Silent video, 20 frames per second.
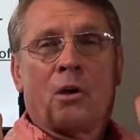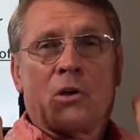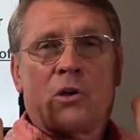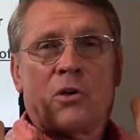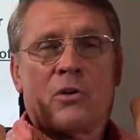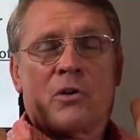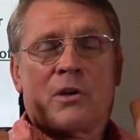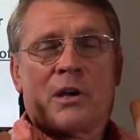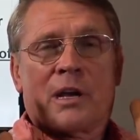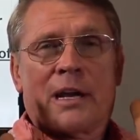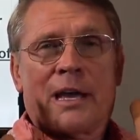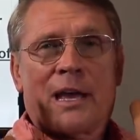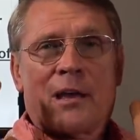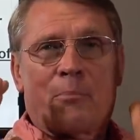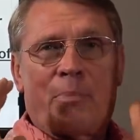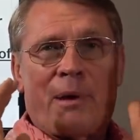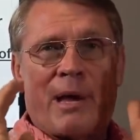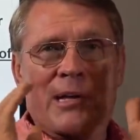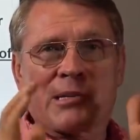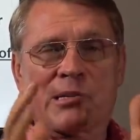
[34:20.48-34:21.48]
You
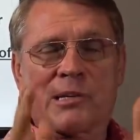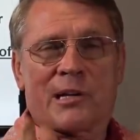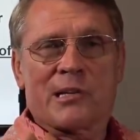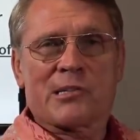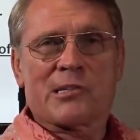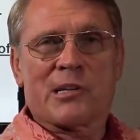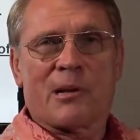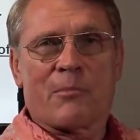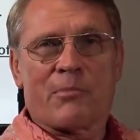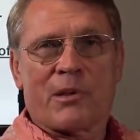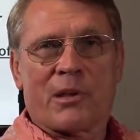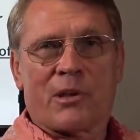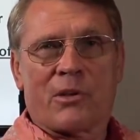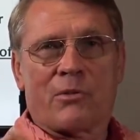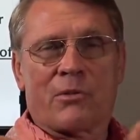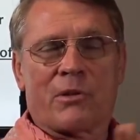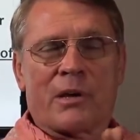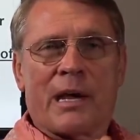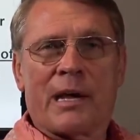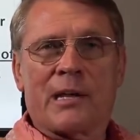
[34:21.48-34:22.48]
cannot pass on something
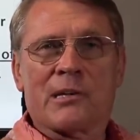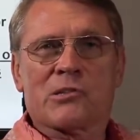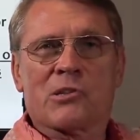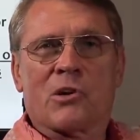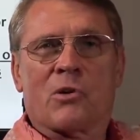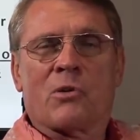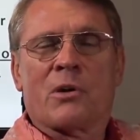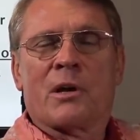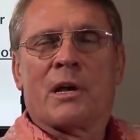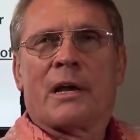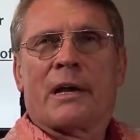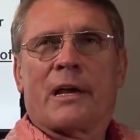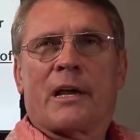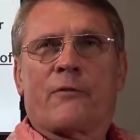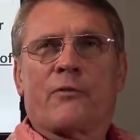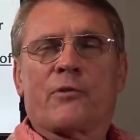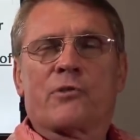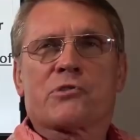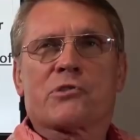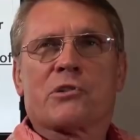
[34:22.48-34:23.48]
you gain. So
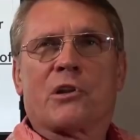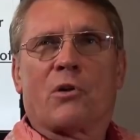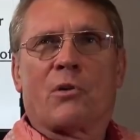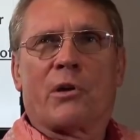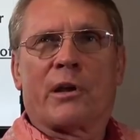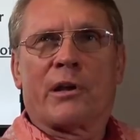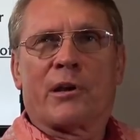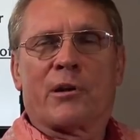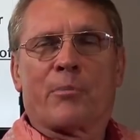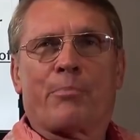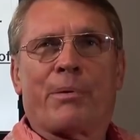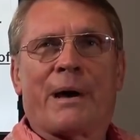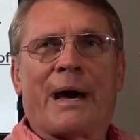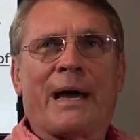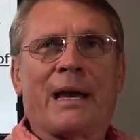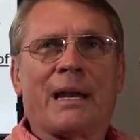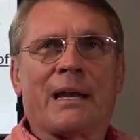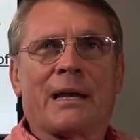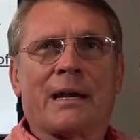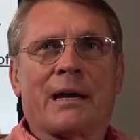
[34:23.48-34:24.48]
if you slowly are
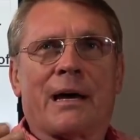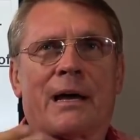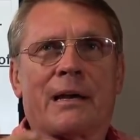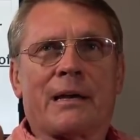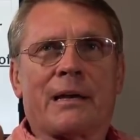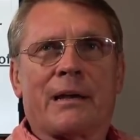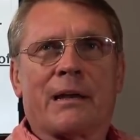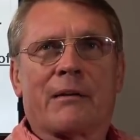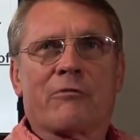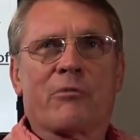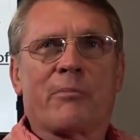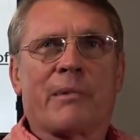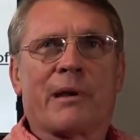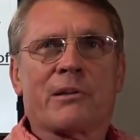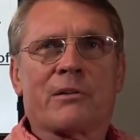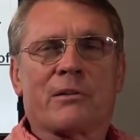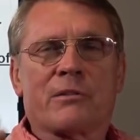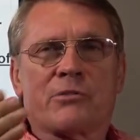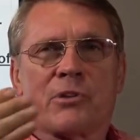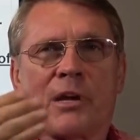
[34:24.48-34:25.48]
piling on
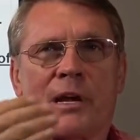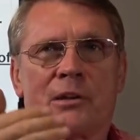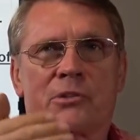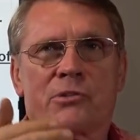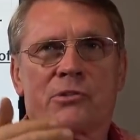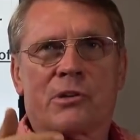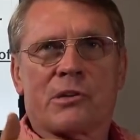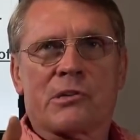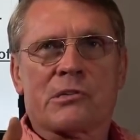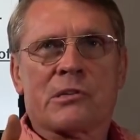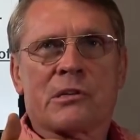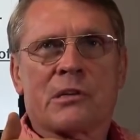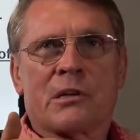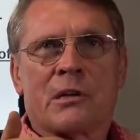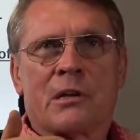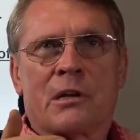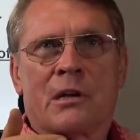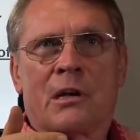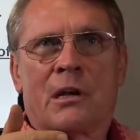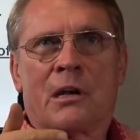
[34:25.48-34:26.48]
incremental changes,
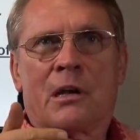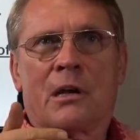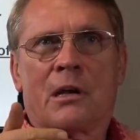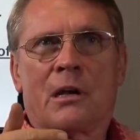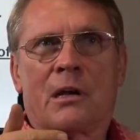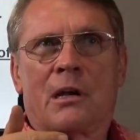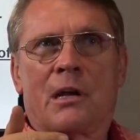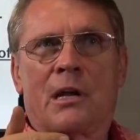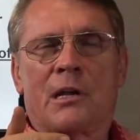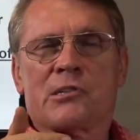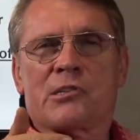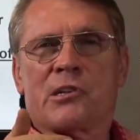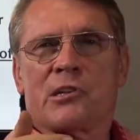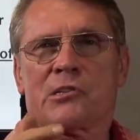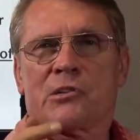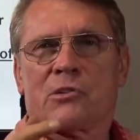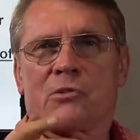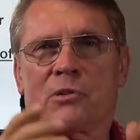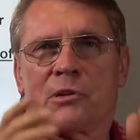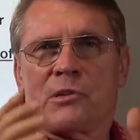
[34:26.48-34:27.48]
is
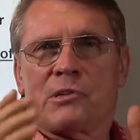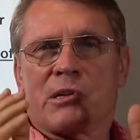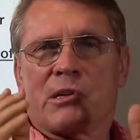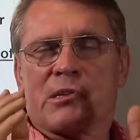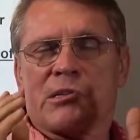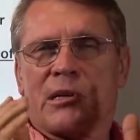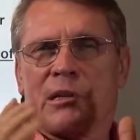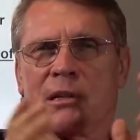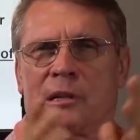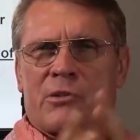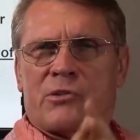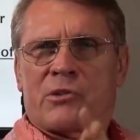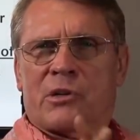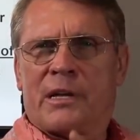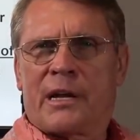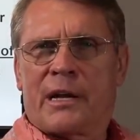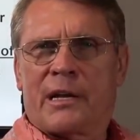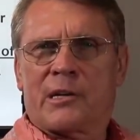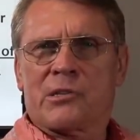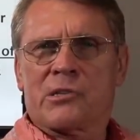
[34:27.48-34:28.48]
this, is this in the
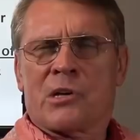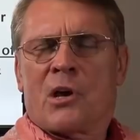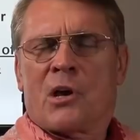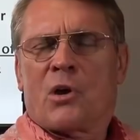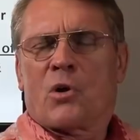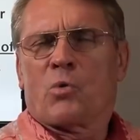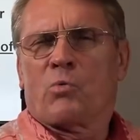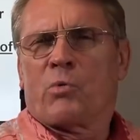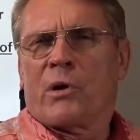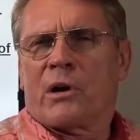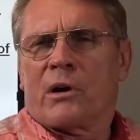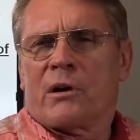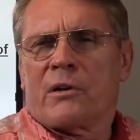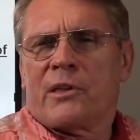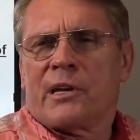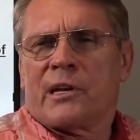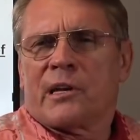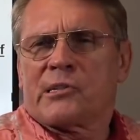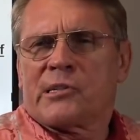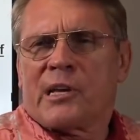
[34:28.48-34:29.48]
genetics? Where are
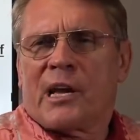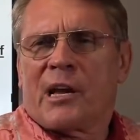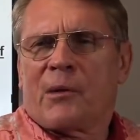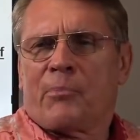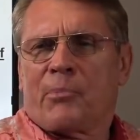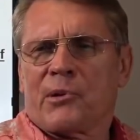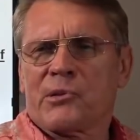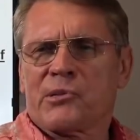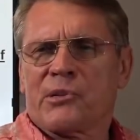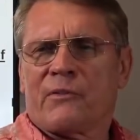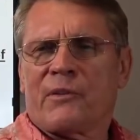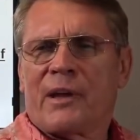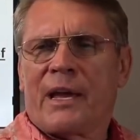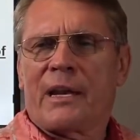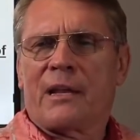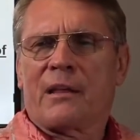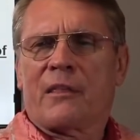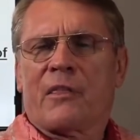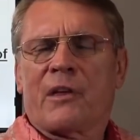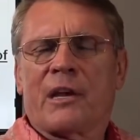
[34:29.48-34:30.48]
the examples of
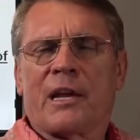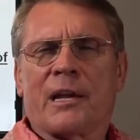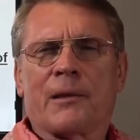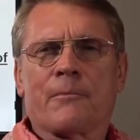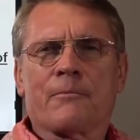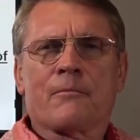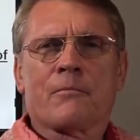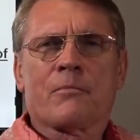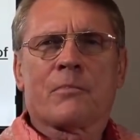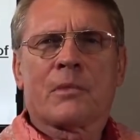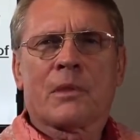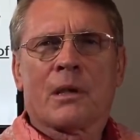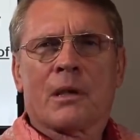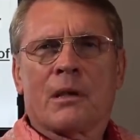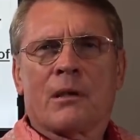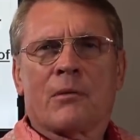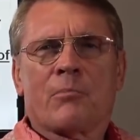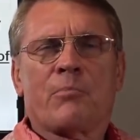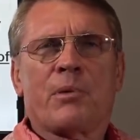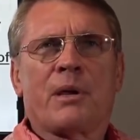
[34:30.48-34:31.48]
anything
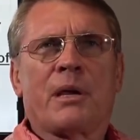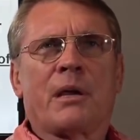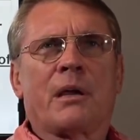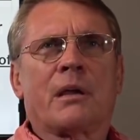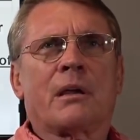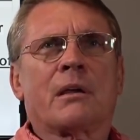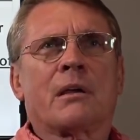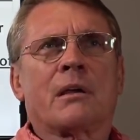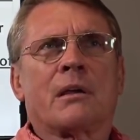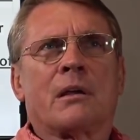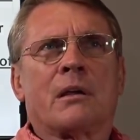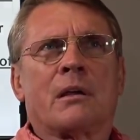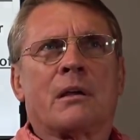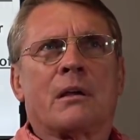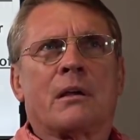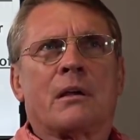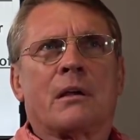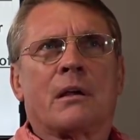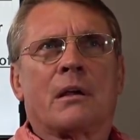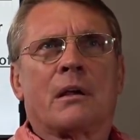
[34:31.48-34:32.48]
being
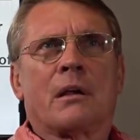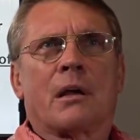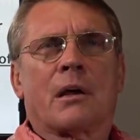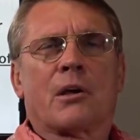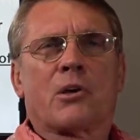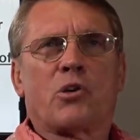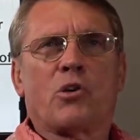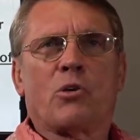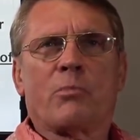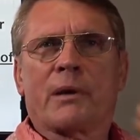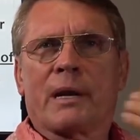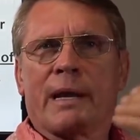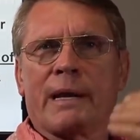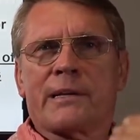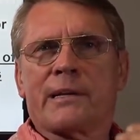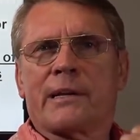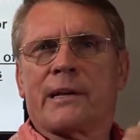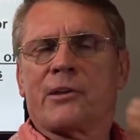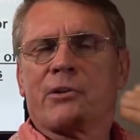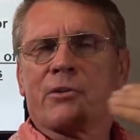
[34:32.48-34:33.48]

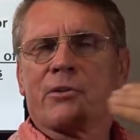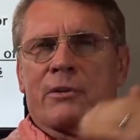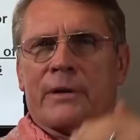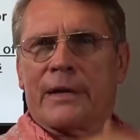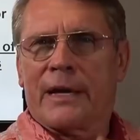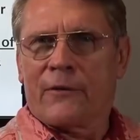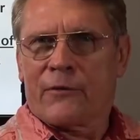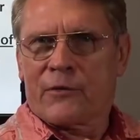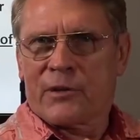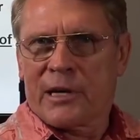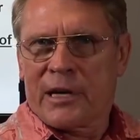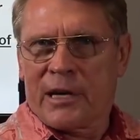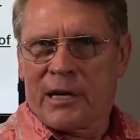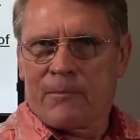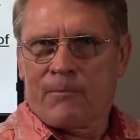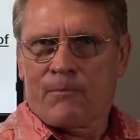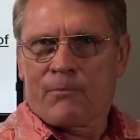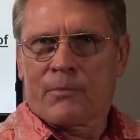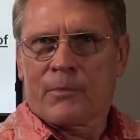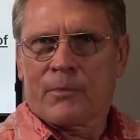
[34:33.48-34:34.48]
accumulated in your
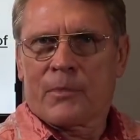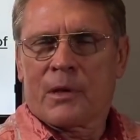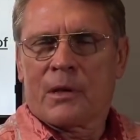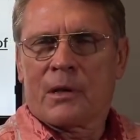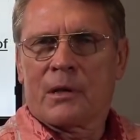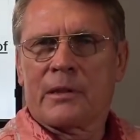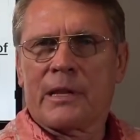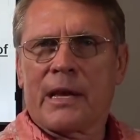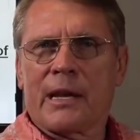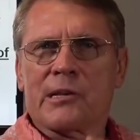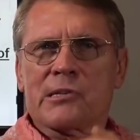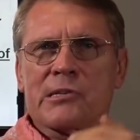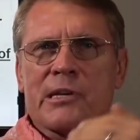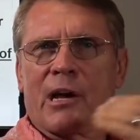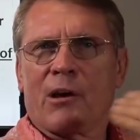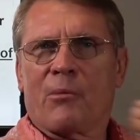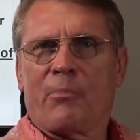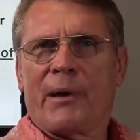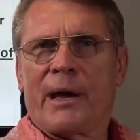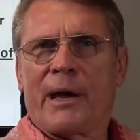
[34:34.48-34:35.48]
lifetime that is
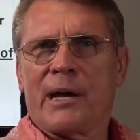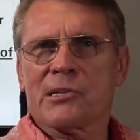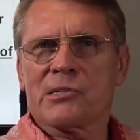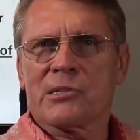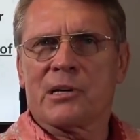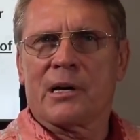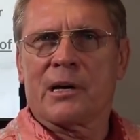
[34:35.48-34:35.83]
now passed